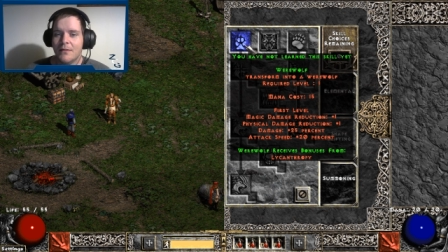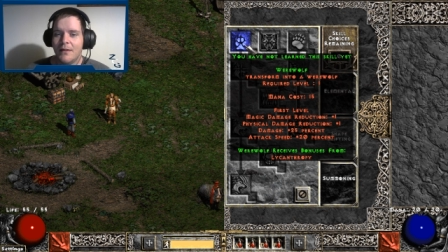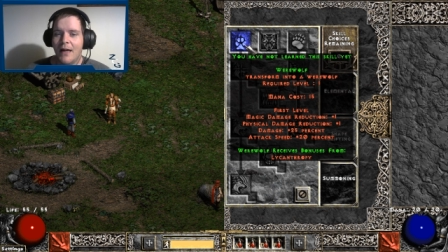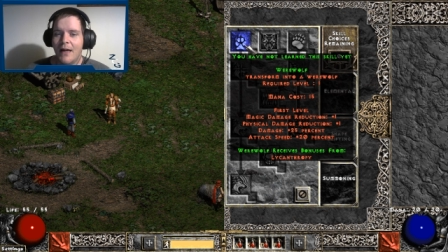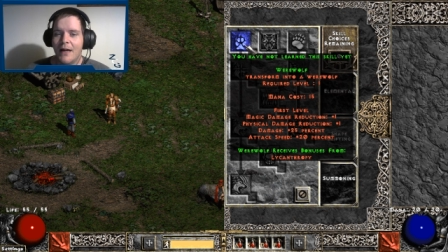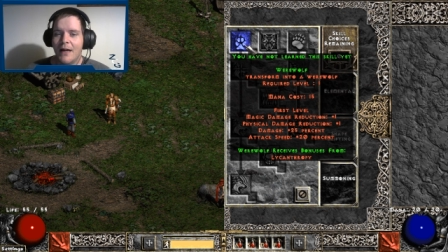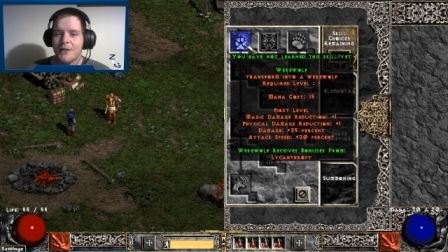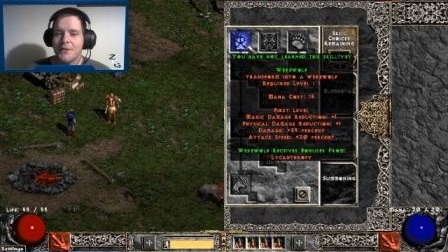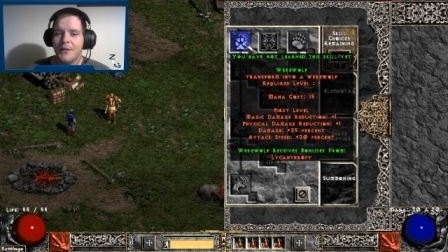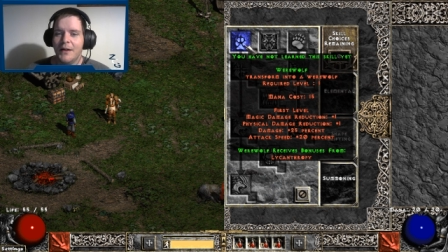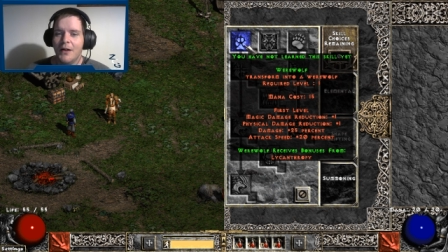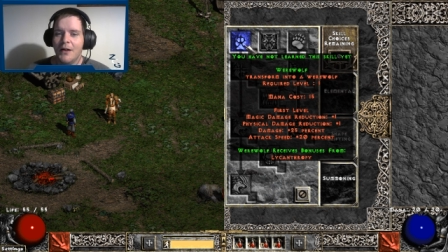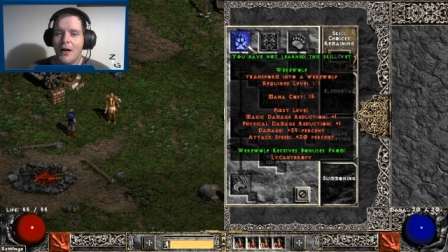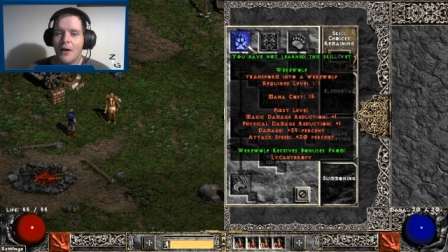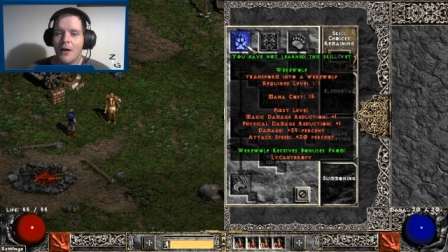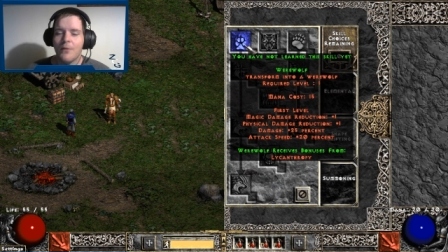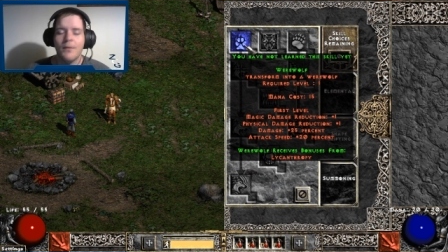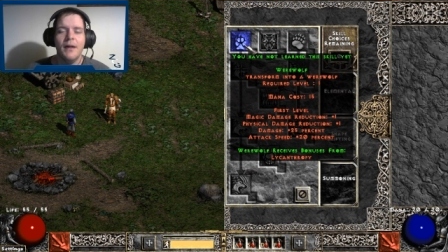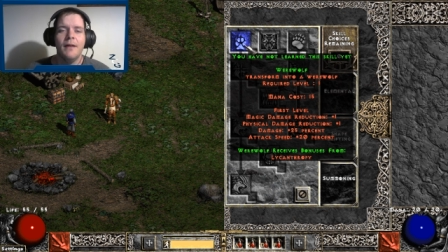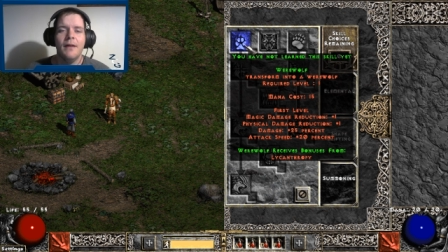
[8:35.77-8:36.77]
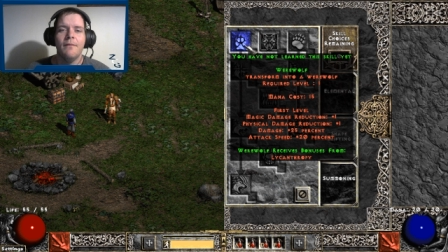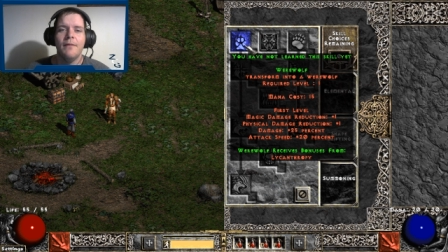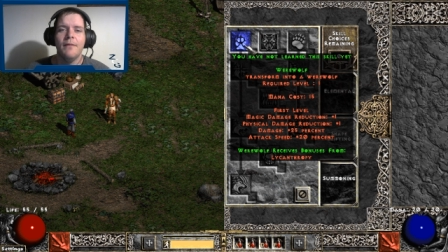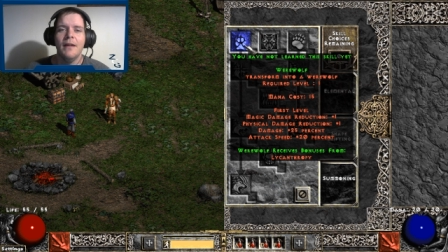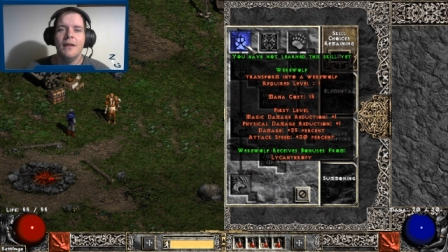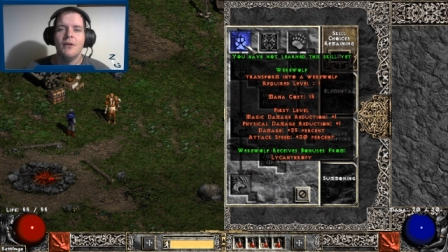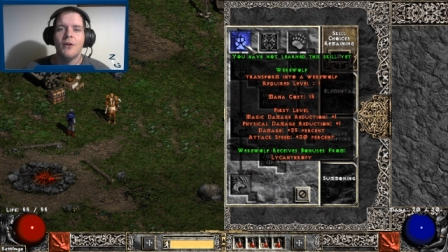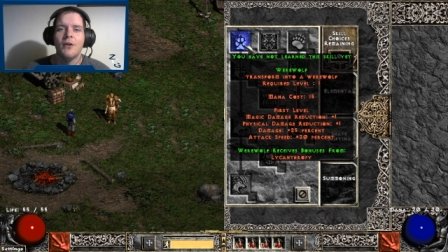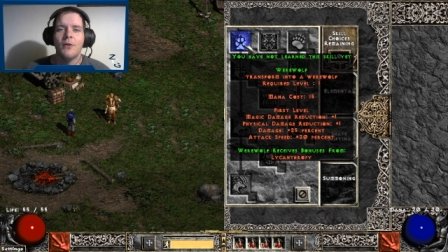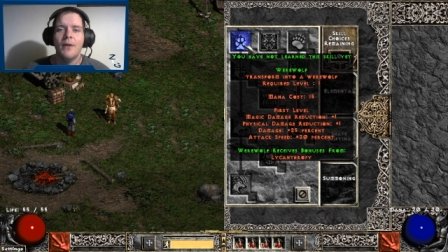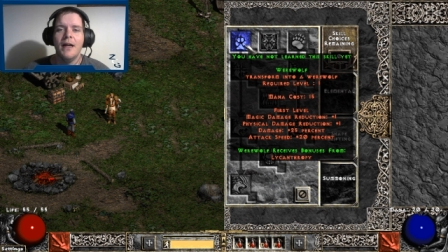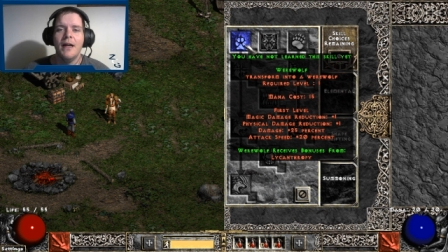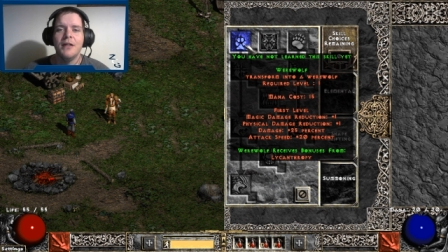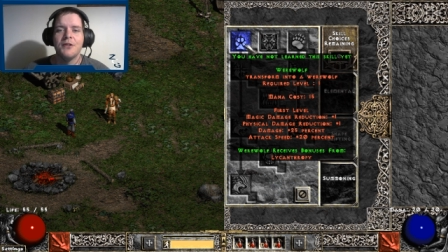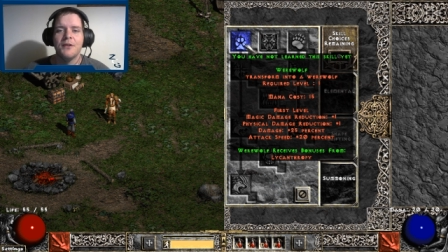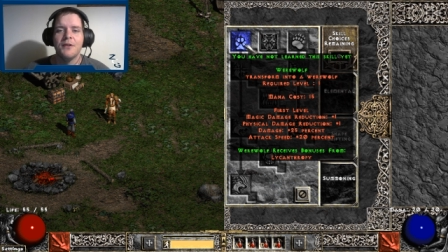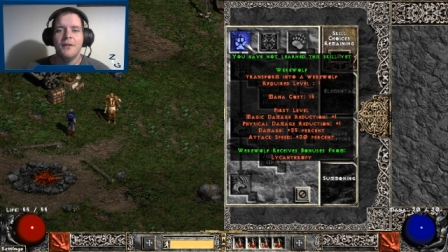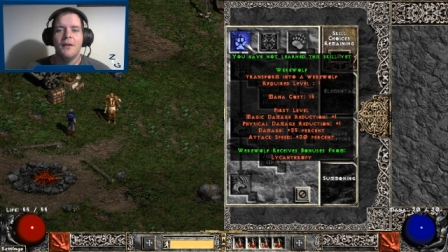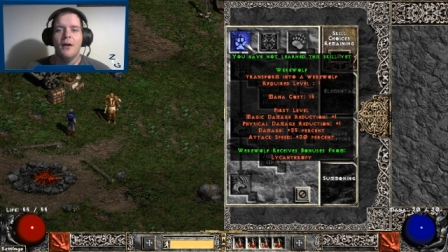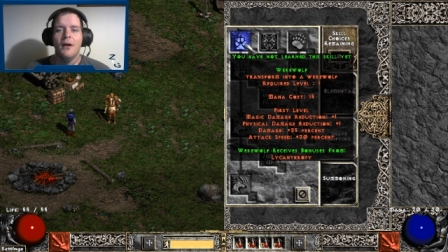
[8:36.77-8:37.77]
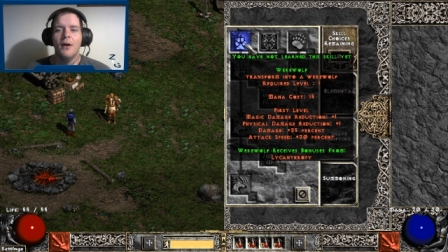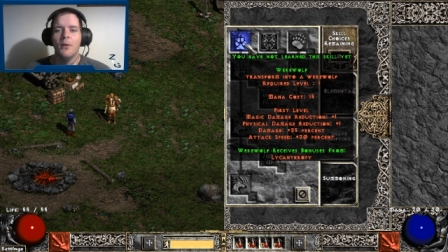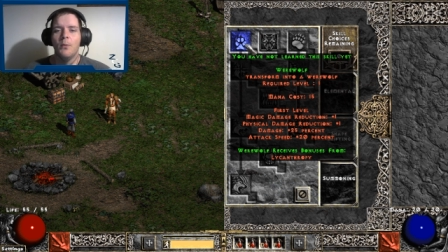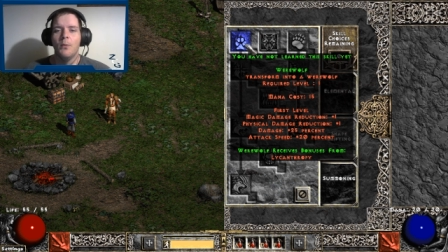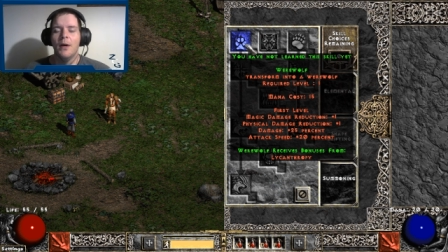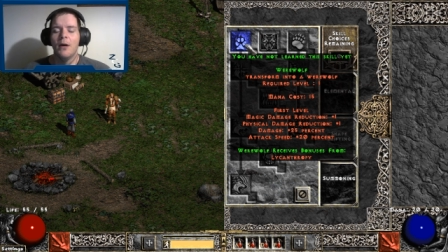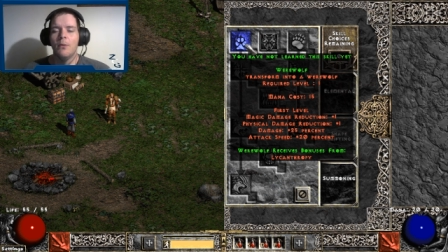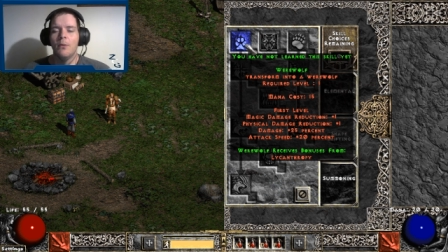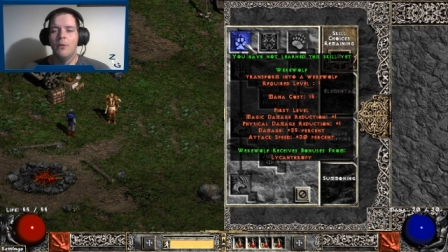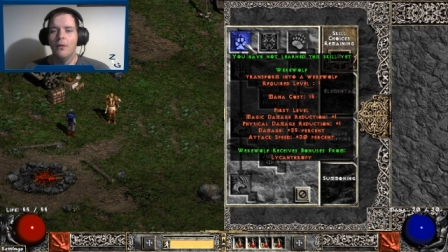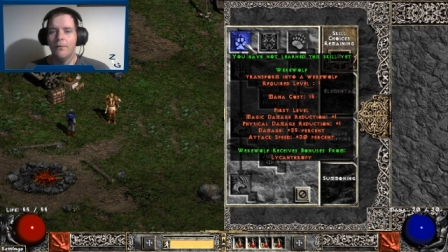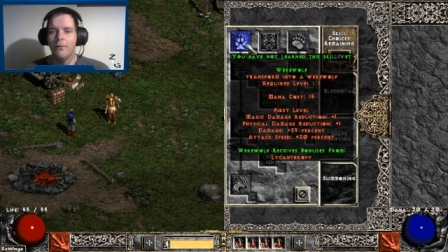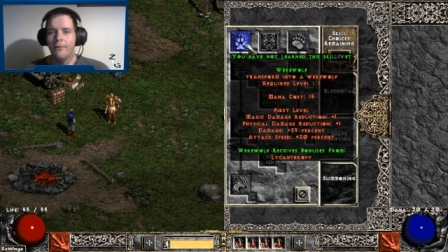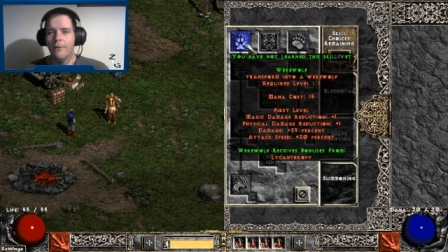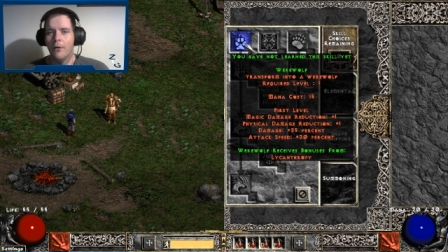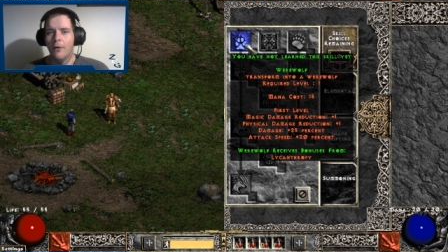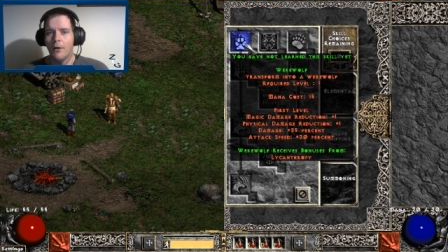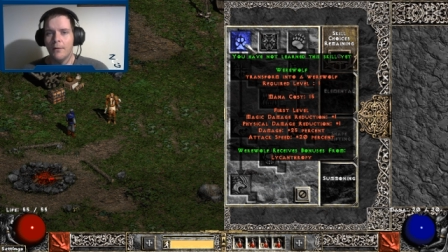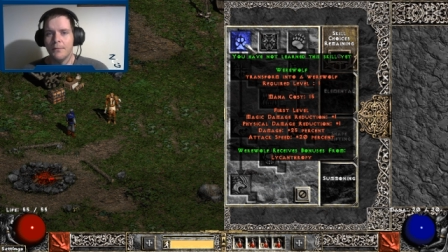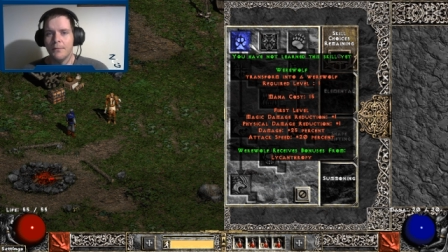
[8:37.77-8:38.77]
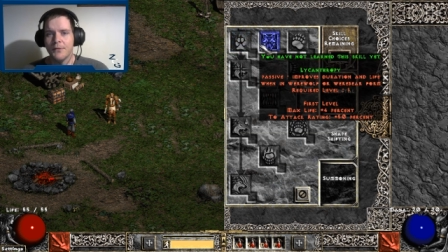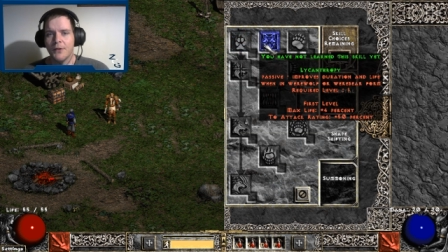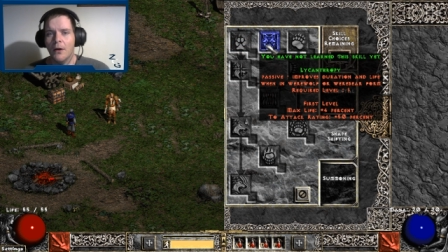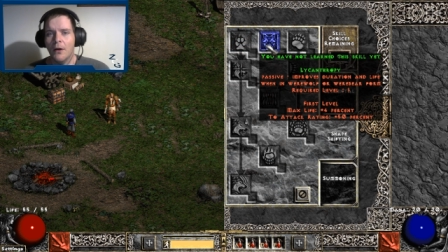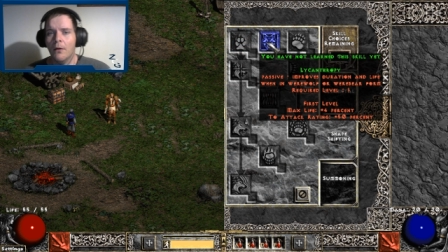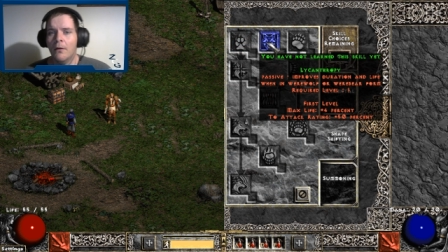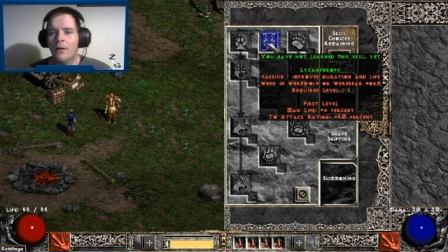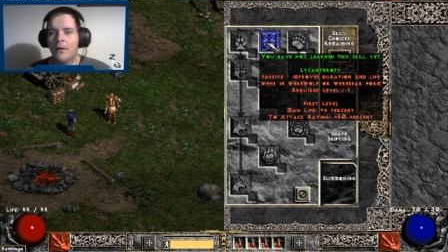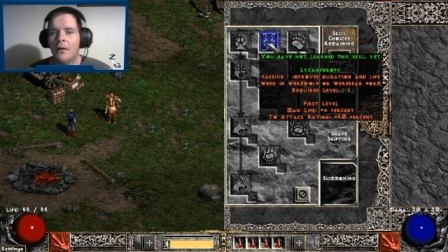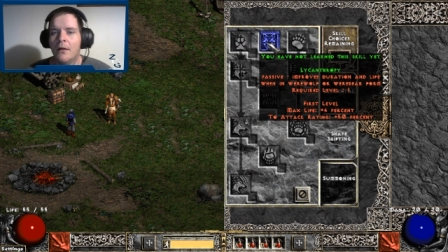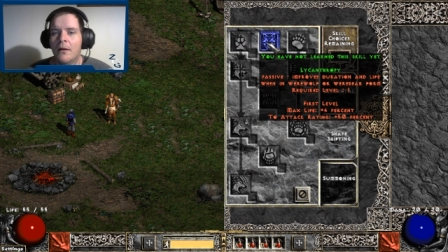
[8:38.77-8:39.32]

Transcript: actually got rid of the duration on werewolf form, so